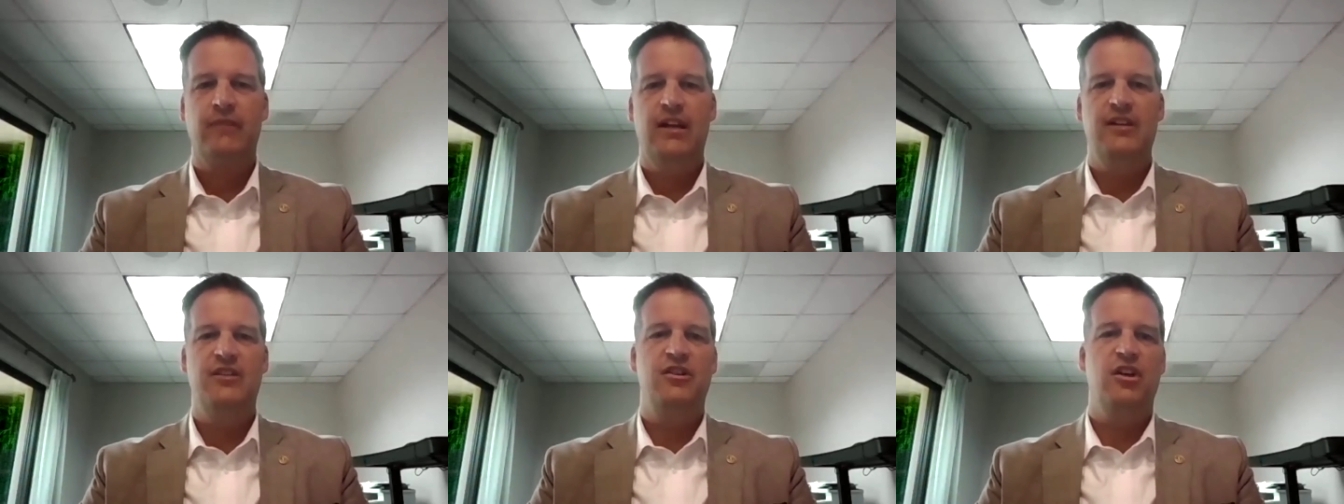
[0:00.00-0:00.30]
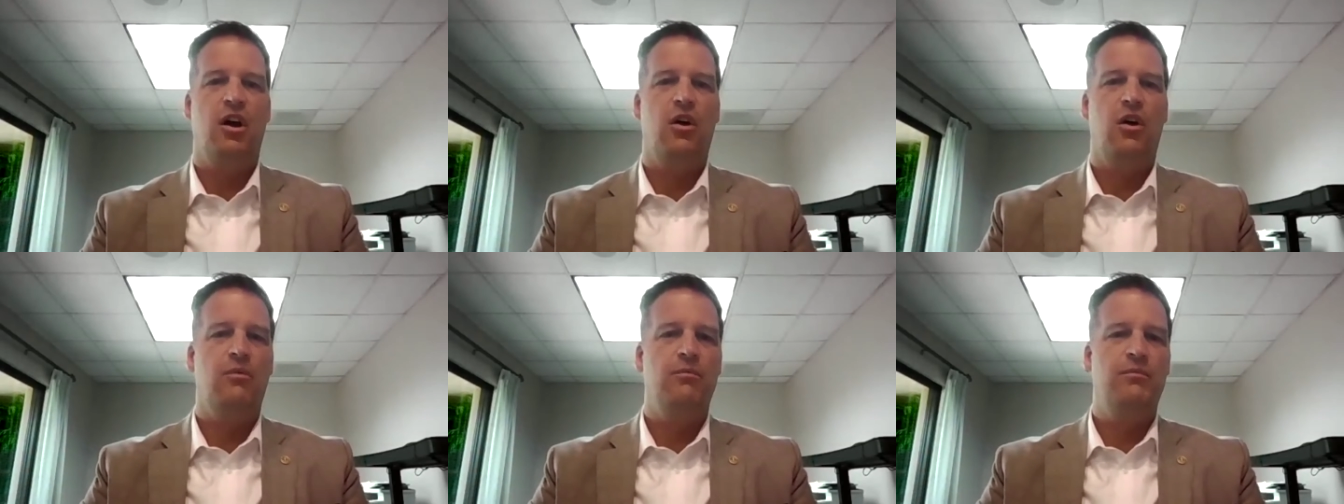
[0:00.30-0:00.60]
And
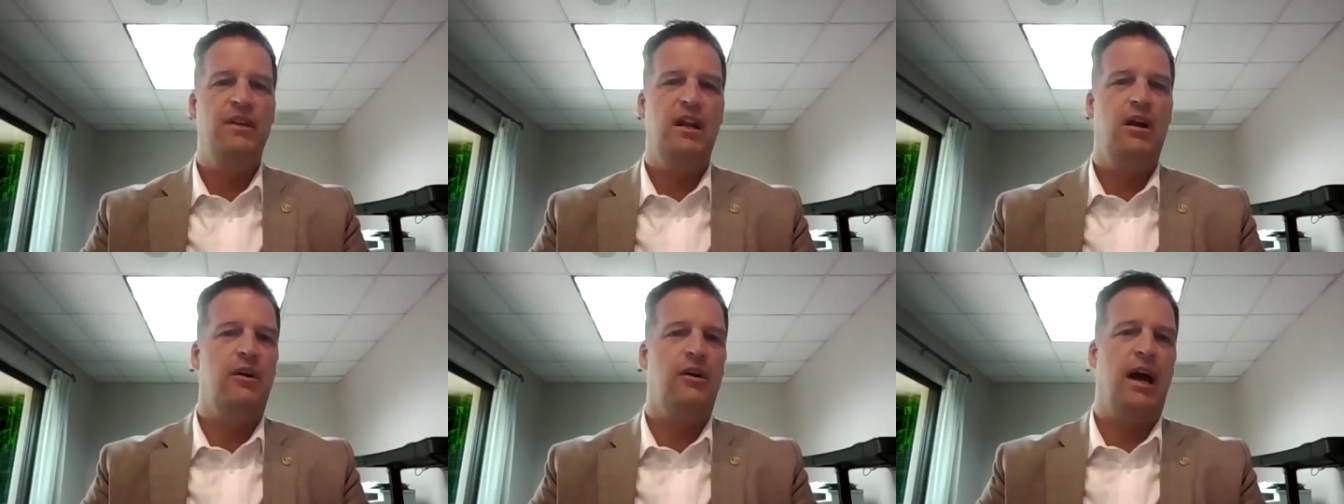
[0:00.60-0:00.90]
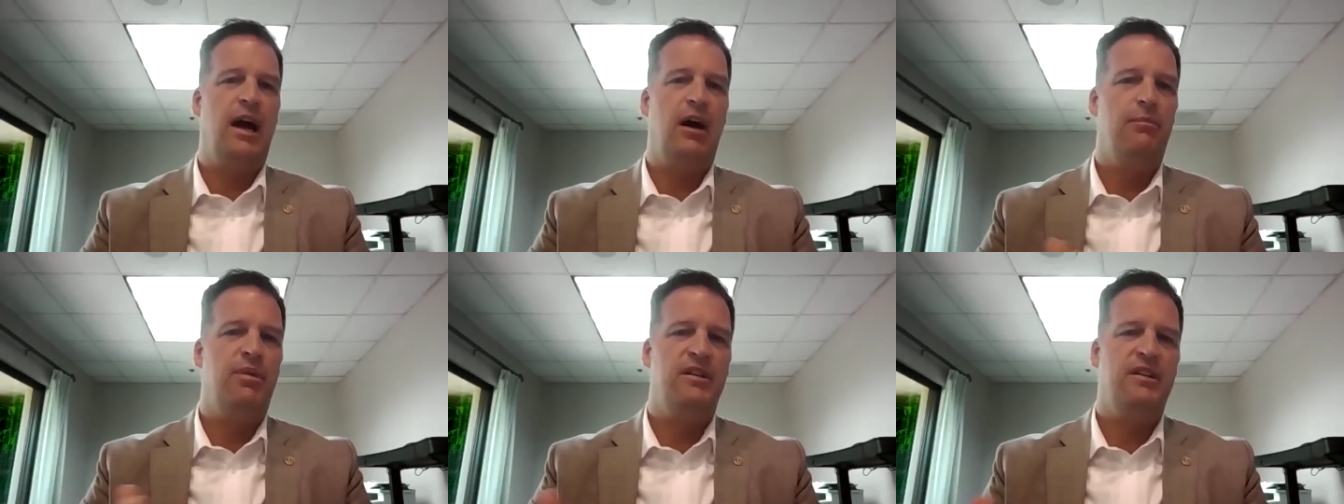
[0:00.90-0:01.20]
so, you know, in
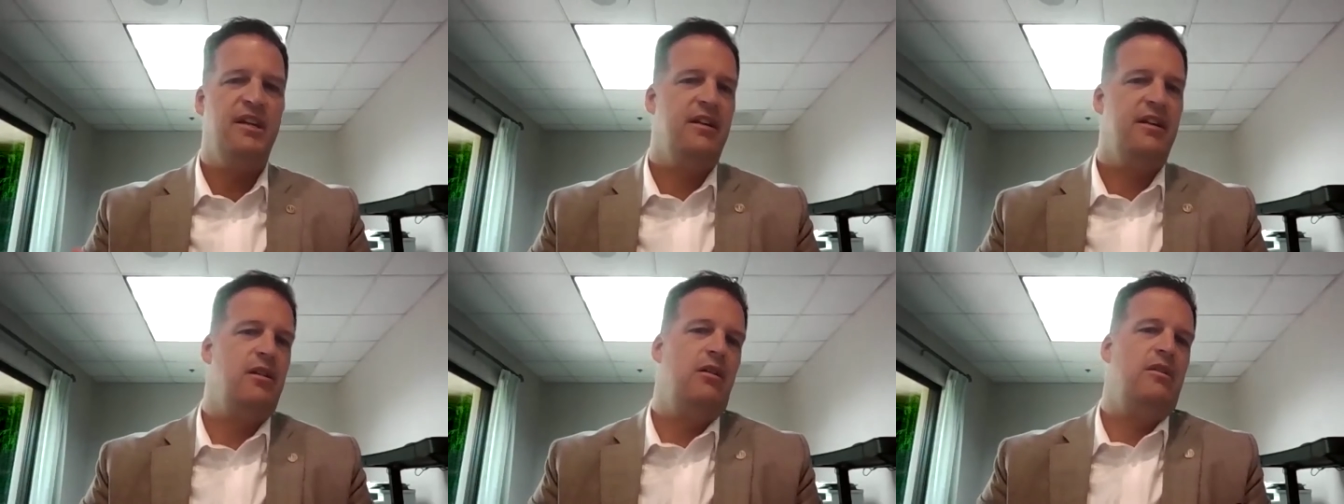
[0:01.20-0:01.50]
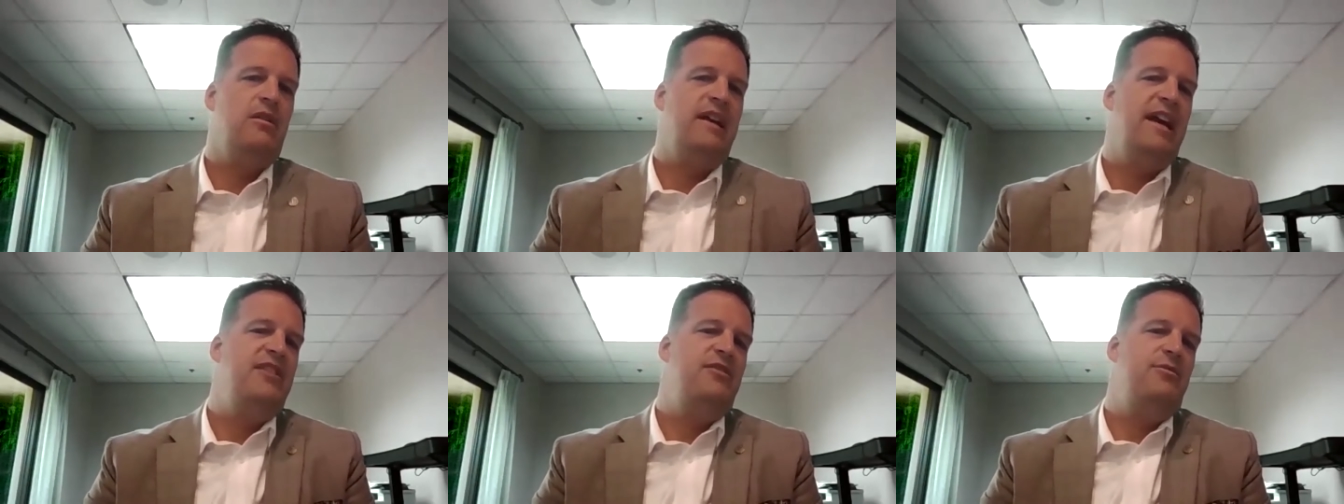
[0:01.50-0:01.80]
our
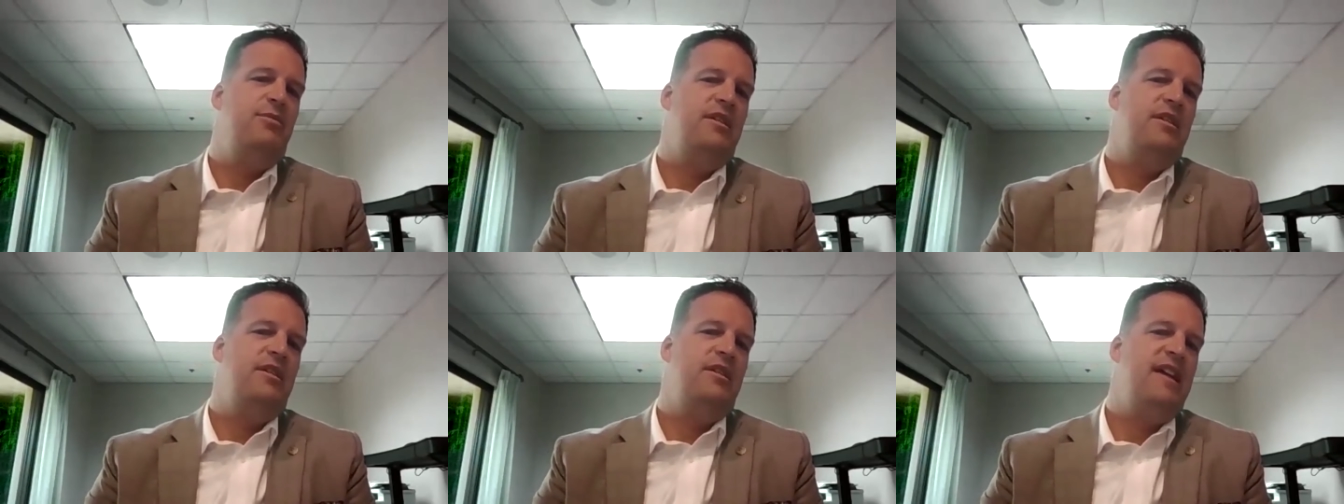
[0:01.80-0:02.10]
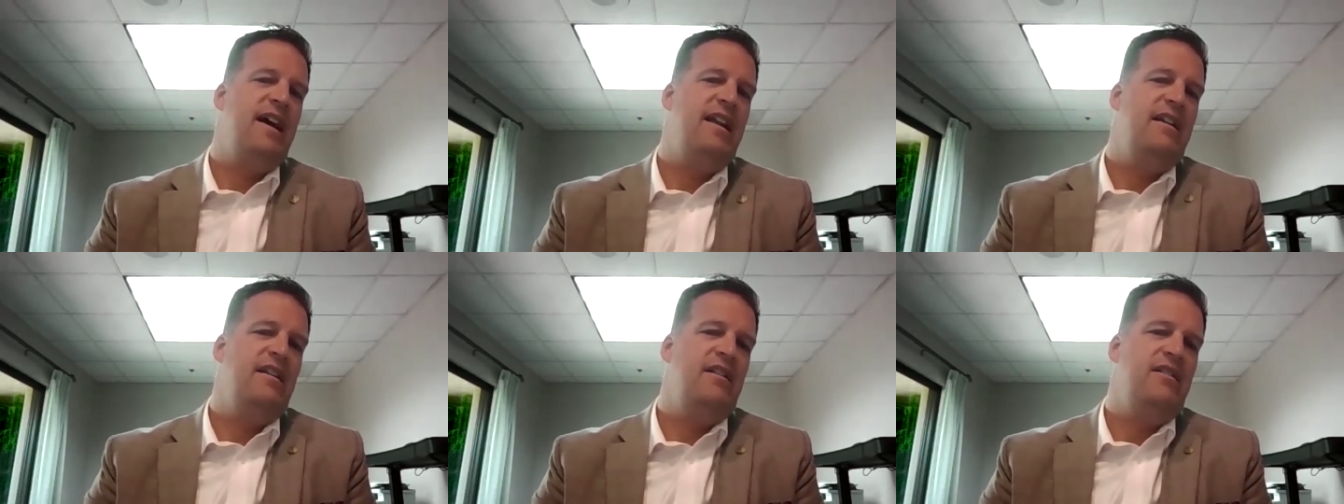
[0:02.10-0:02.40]
particular case, we
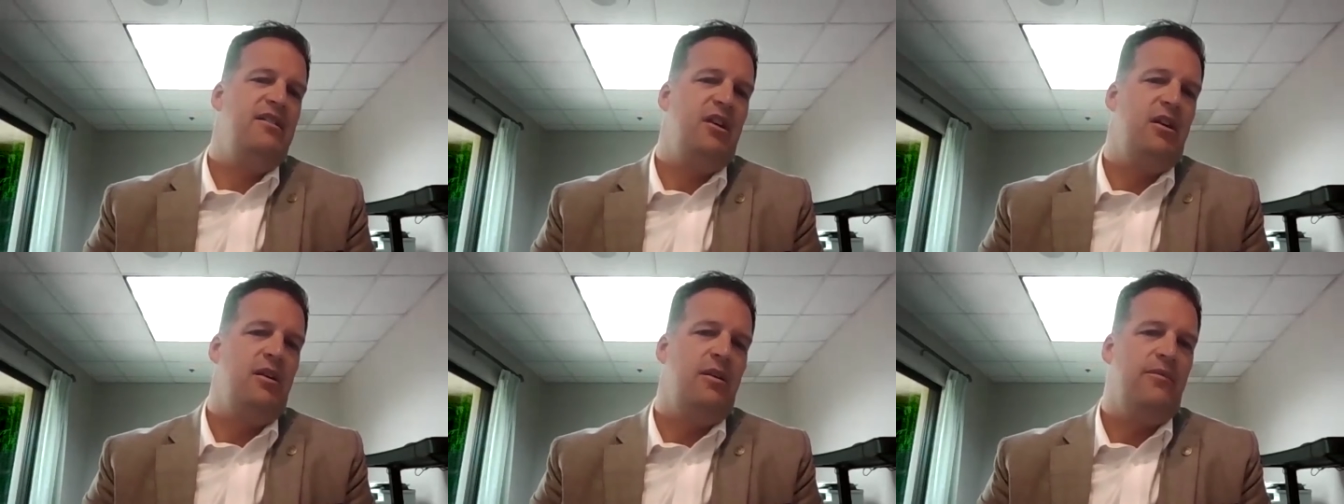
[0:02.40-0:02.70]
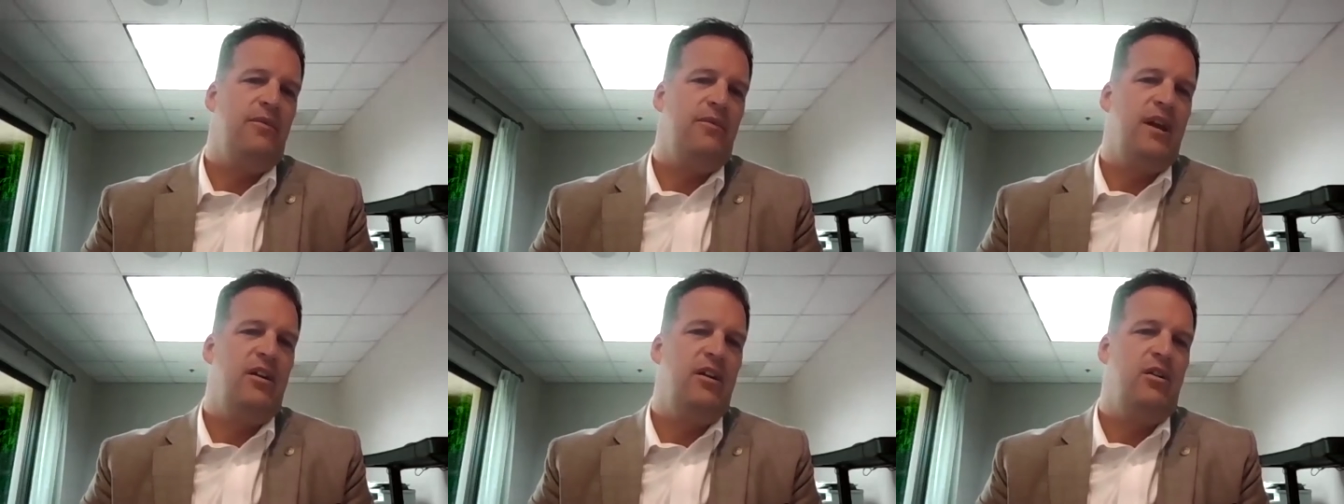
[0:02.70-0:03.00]
decided instead
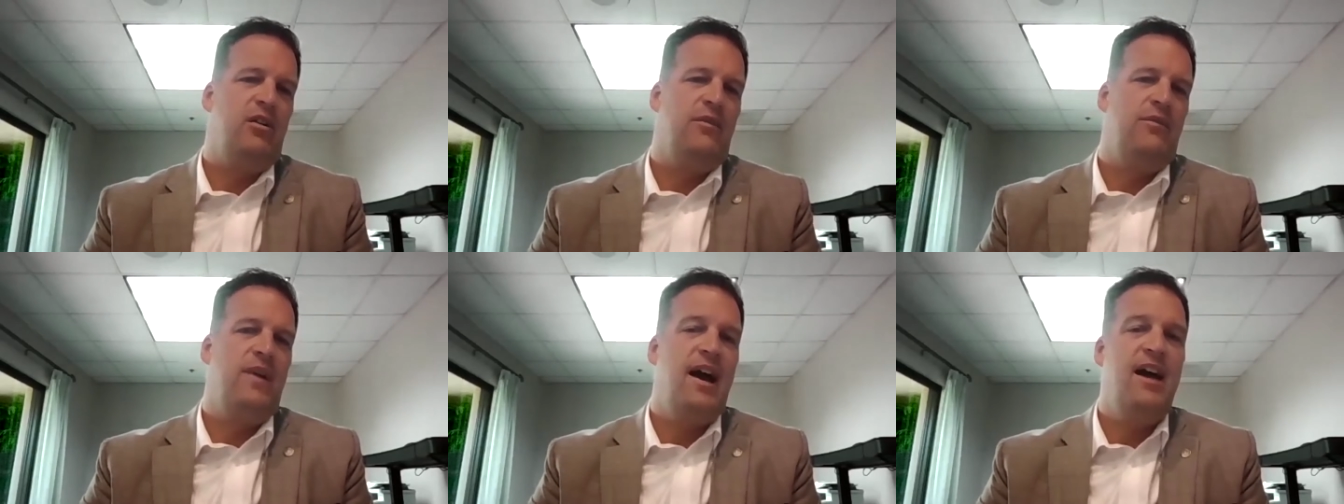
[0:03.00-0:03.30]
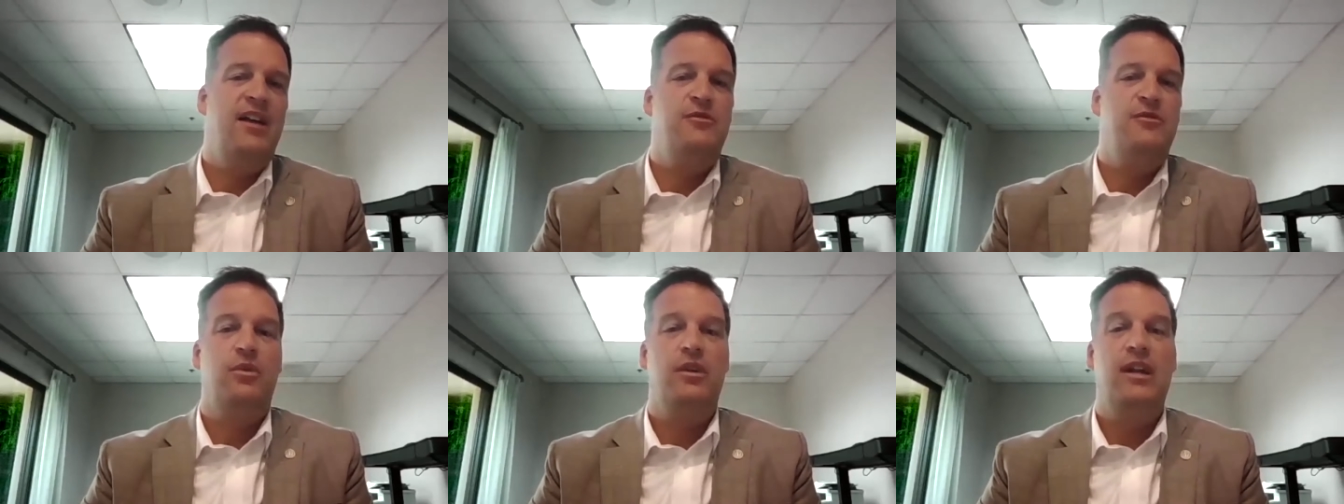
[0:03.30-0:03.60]
of regular fries,